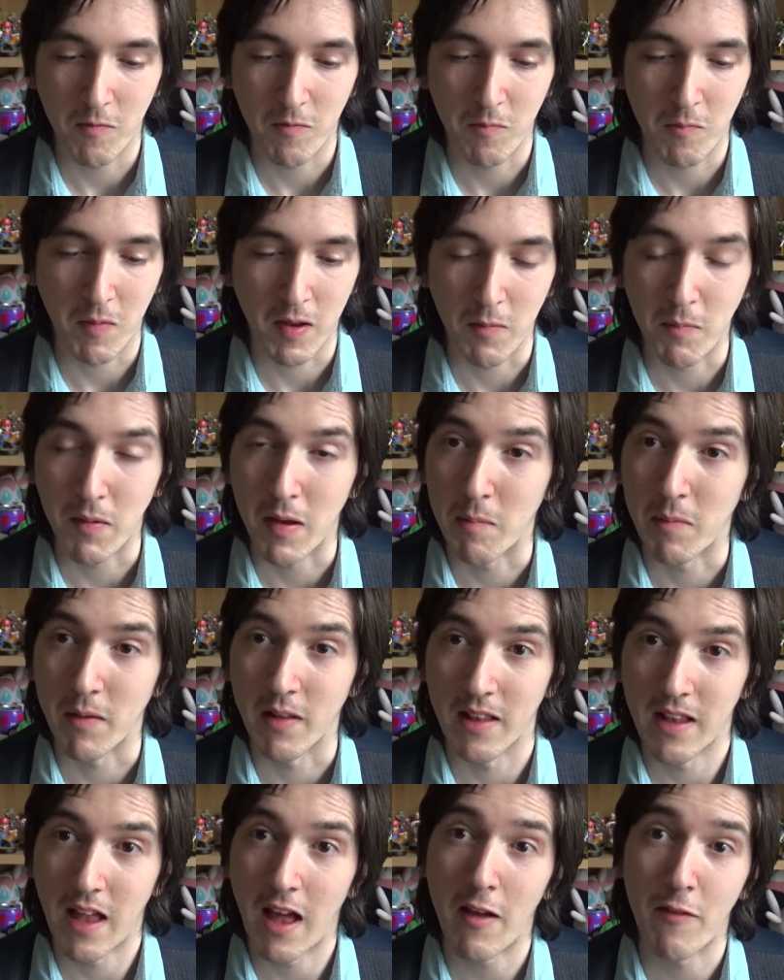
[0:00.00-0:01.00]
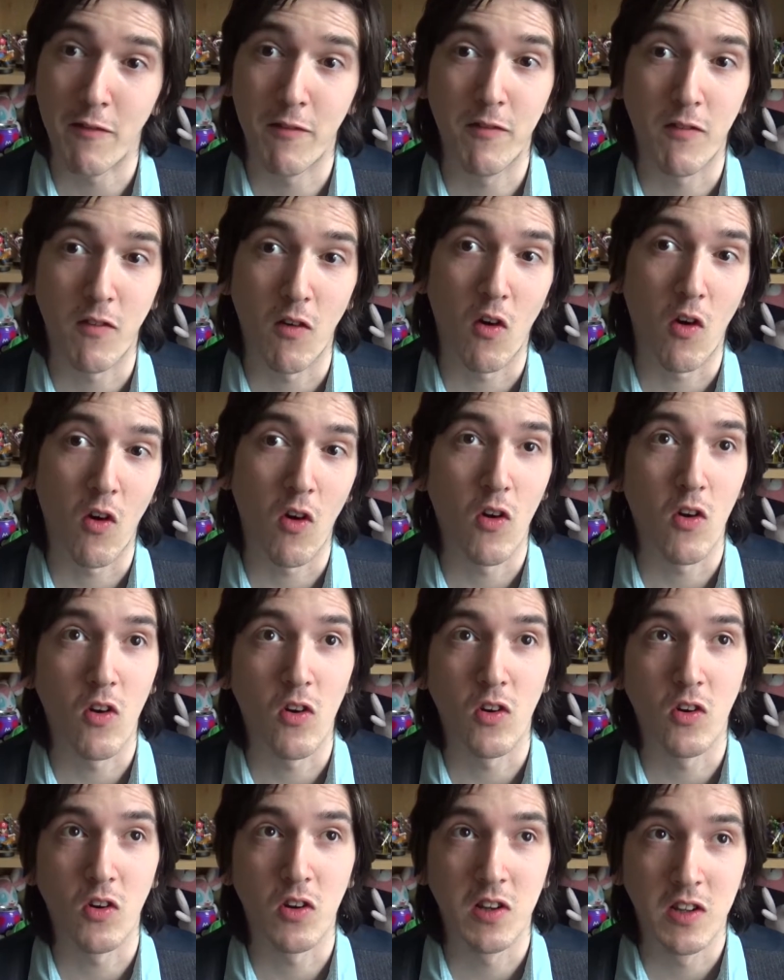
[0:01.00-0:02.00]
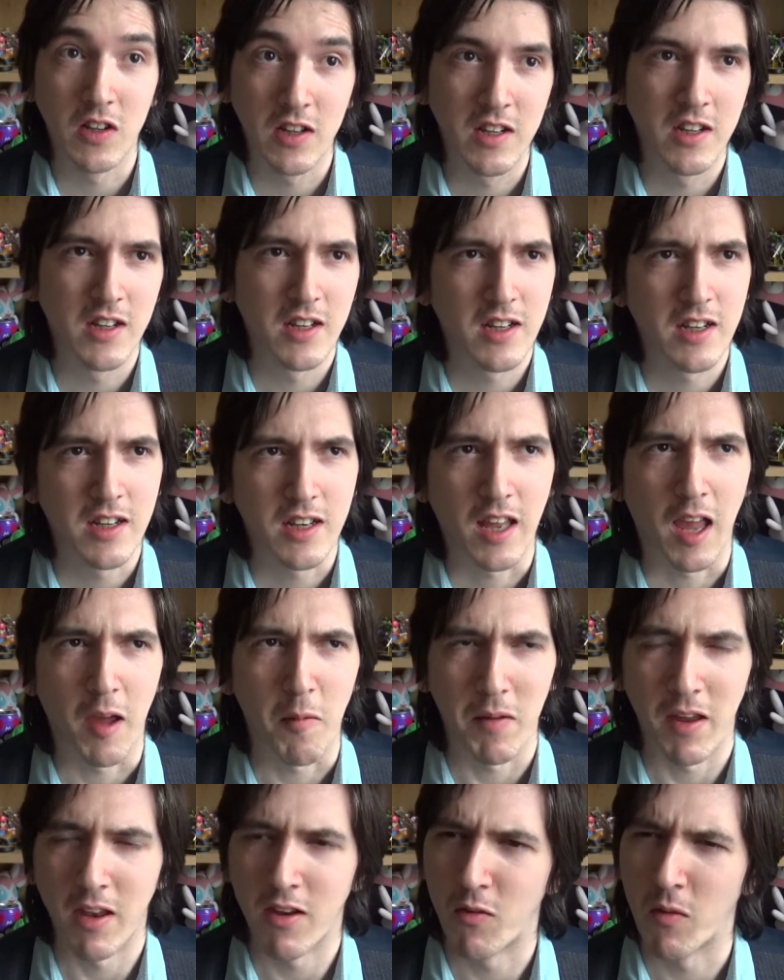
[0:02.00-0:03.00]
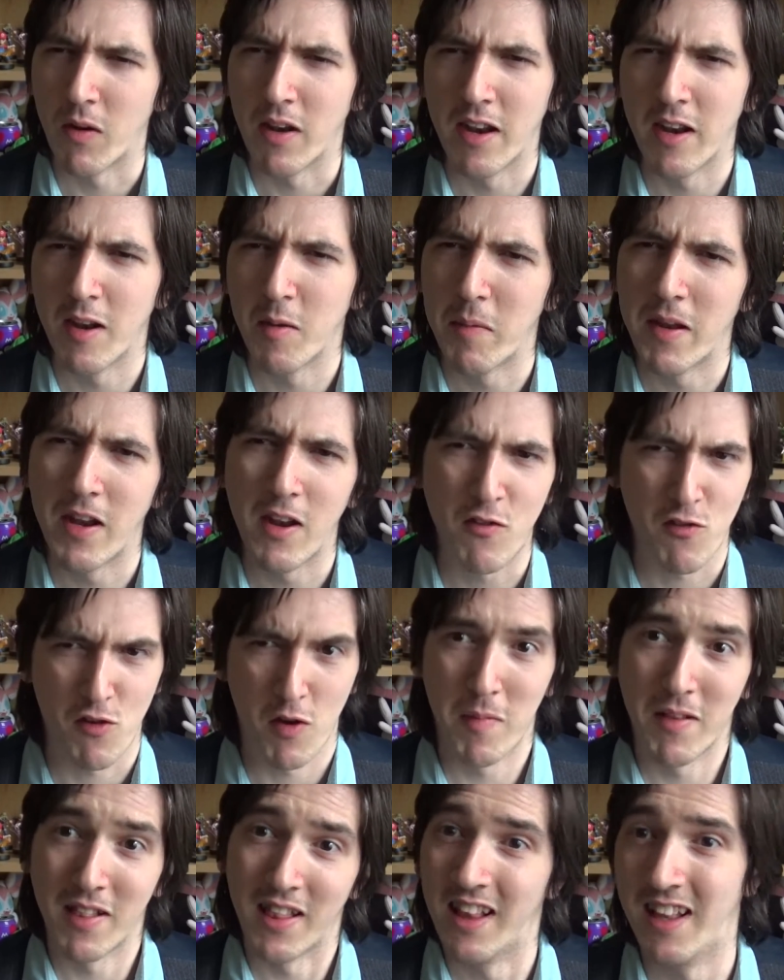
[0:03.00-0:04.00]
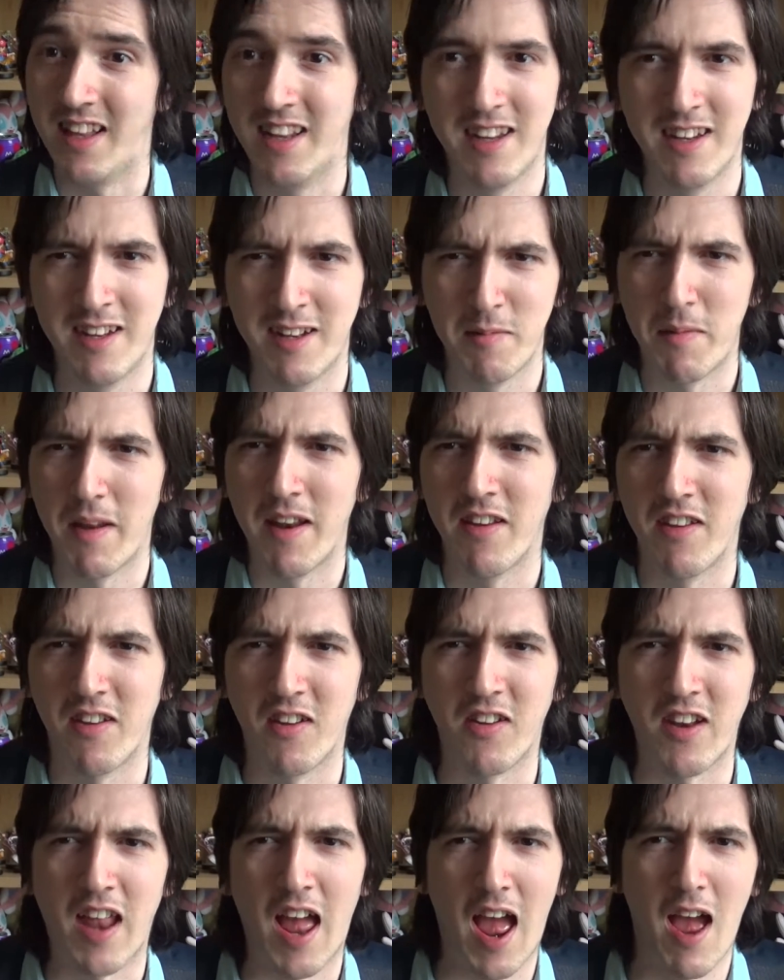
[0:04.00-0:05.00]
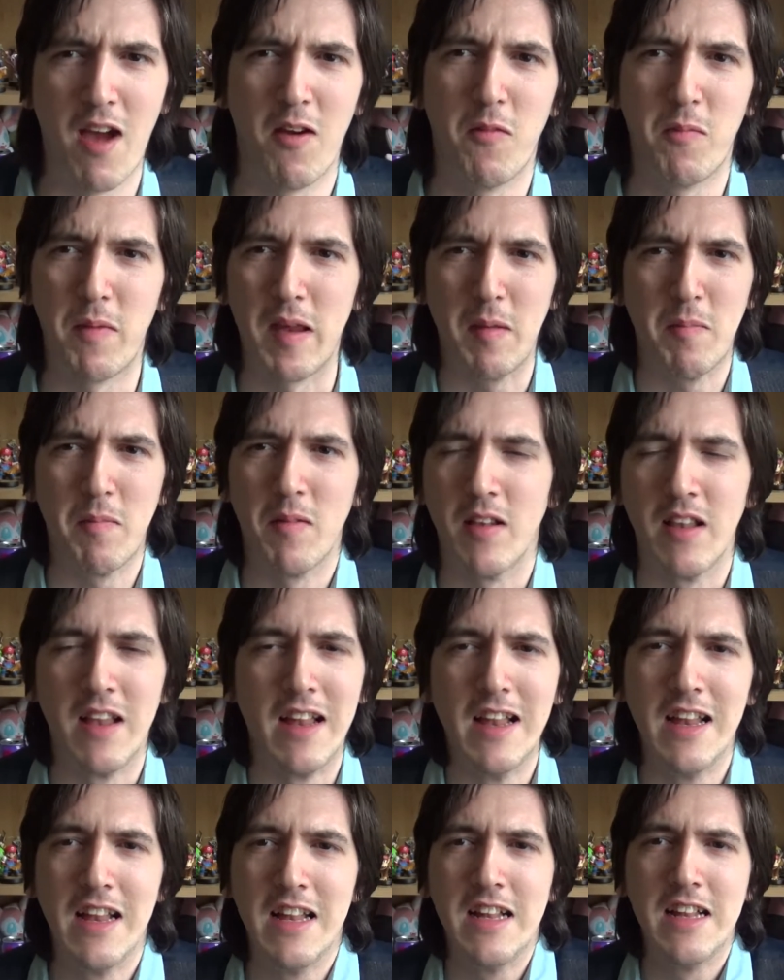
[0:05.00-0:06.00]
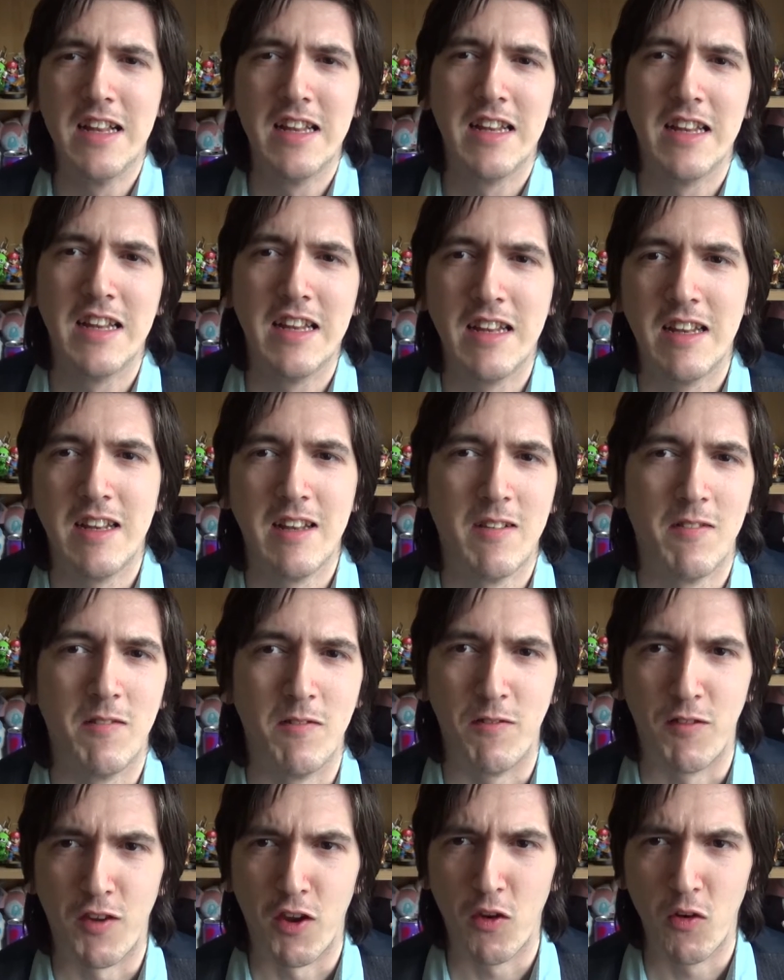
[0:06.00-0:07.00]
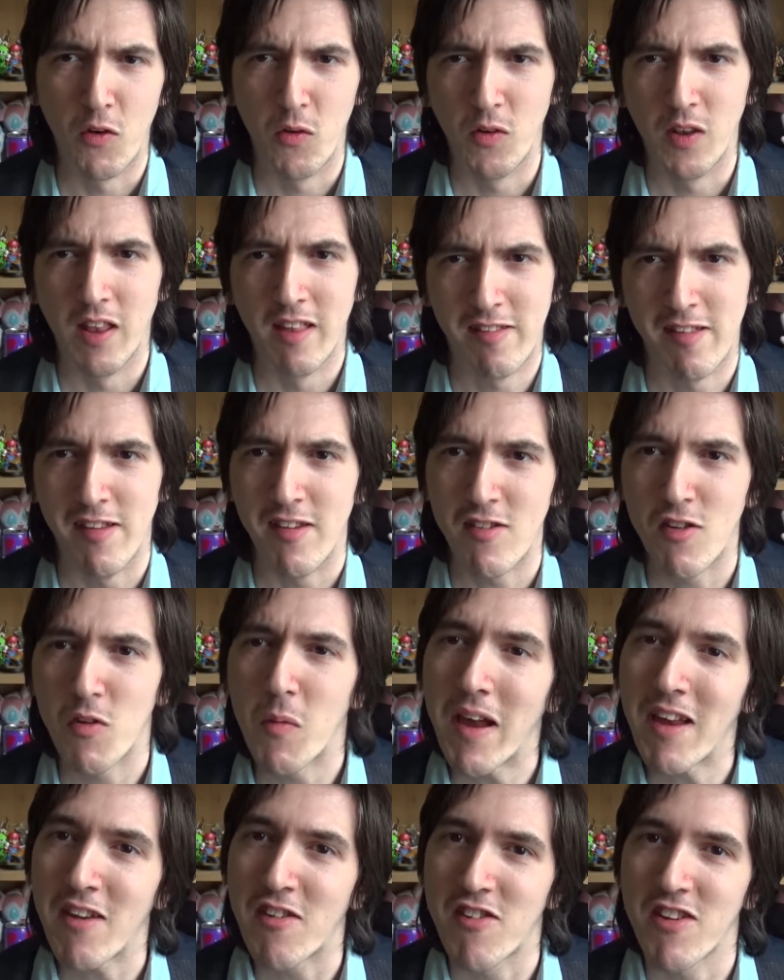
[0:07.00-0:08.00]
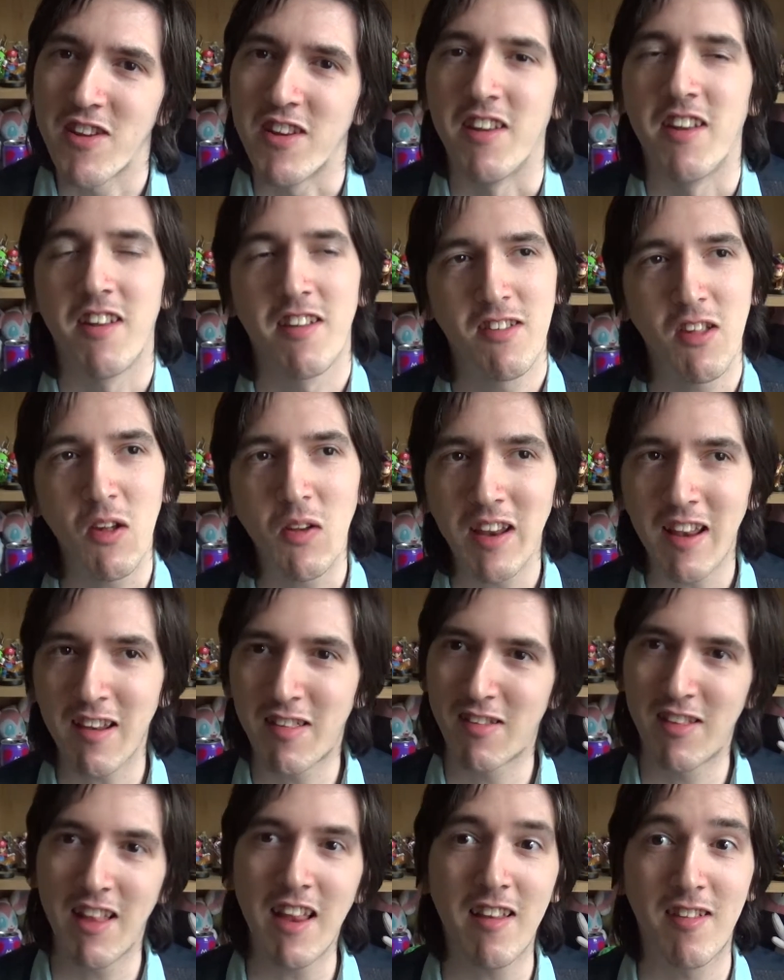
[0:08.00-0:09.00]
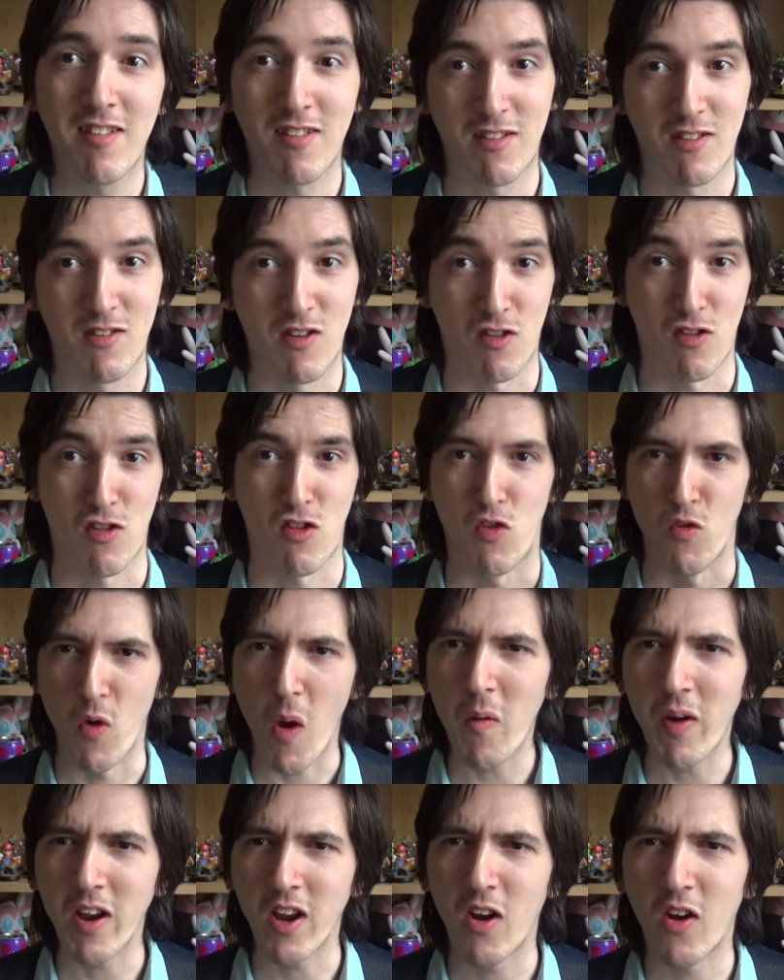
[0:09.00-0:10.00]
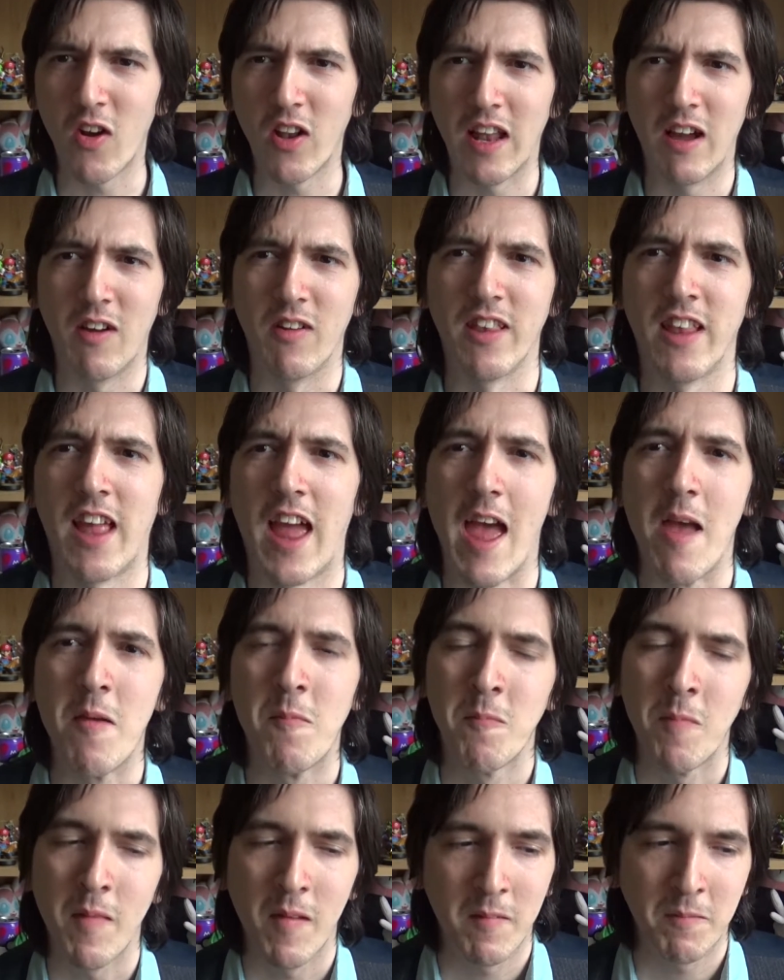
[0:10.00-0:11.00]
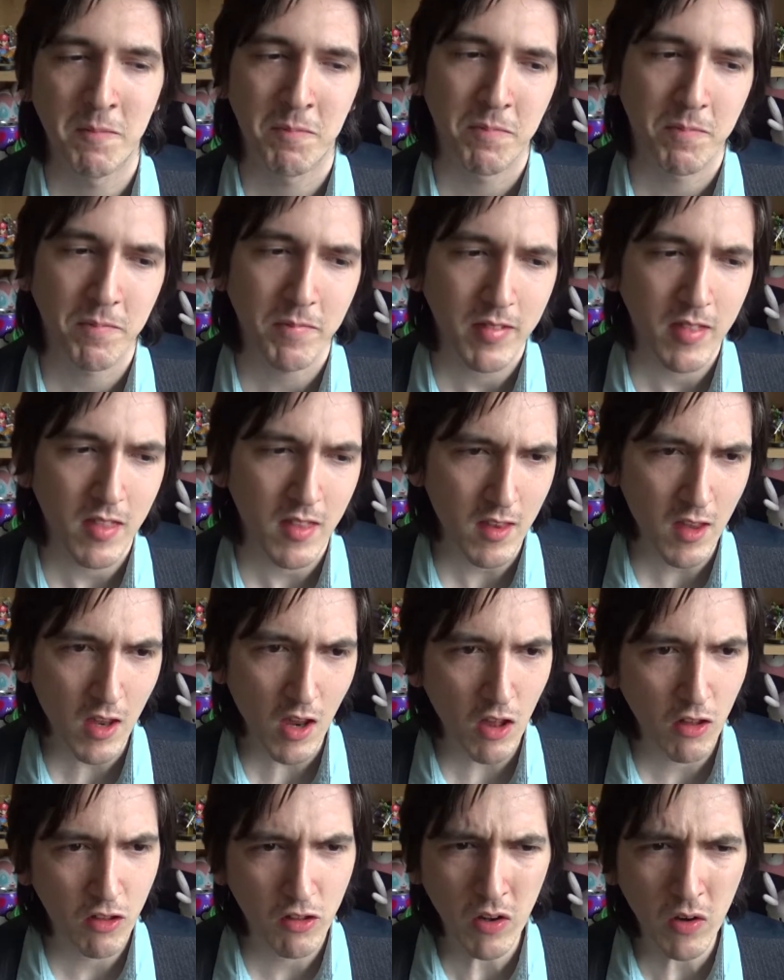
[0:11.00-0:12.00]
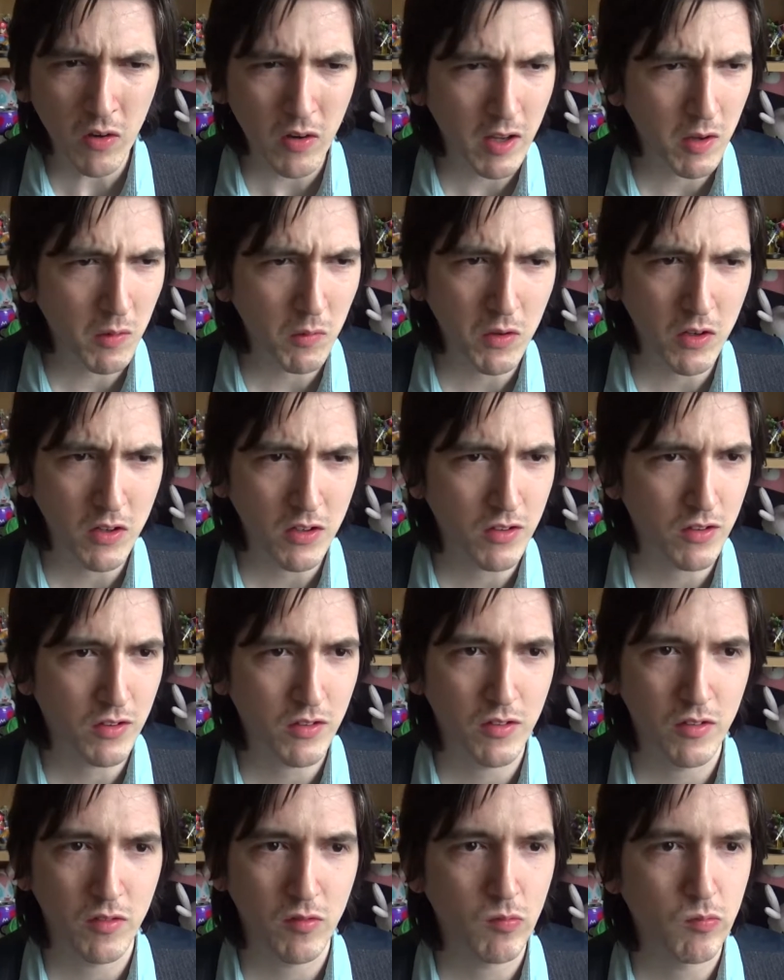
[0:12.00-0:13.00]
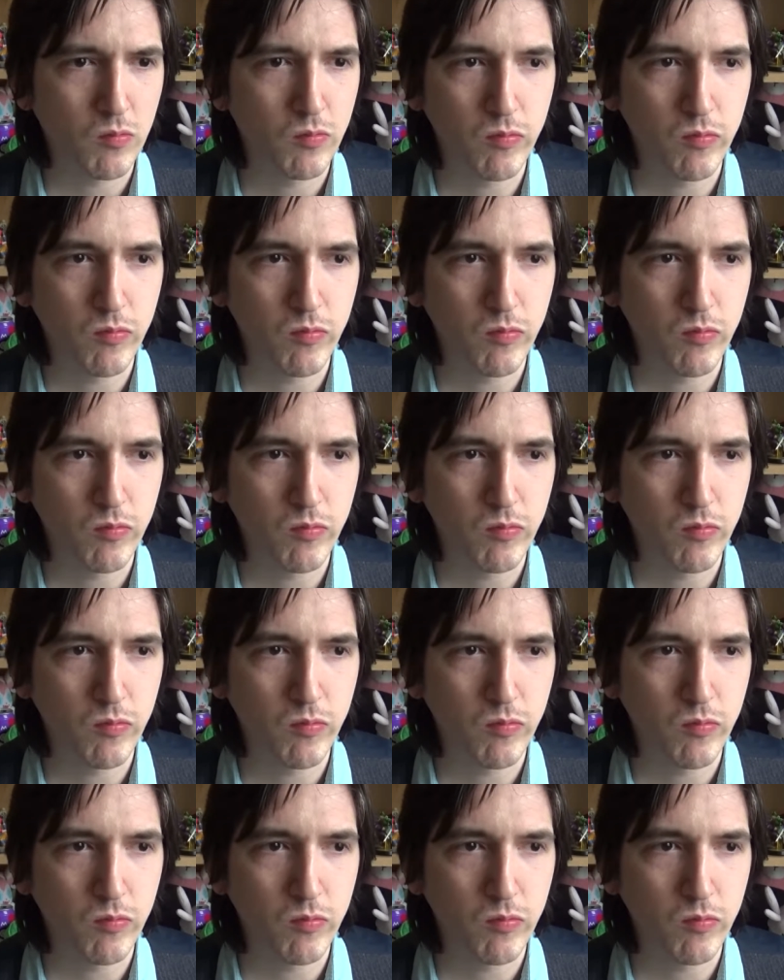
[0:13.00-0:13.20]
make people laugh or get me into a little bit of trouble, depending on how people view the situation. So let's just throw it all out there. So it was,